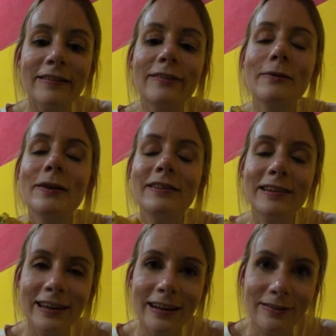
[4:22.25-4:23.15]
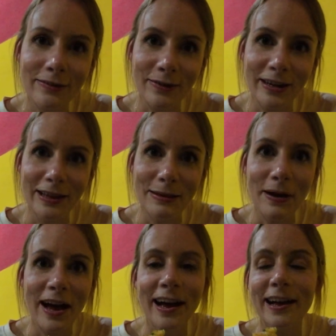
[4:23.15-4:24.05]
so it did get soggy in the
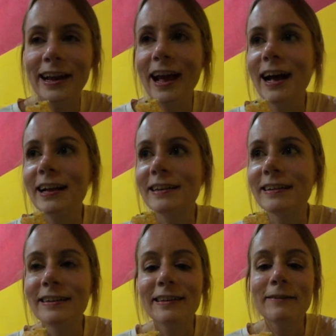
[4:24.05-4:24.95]
bag and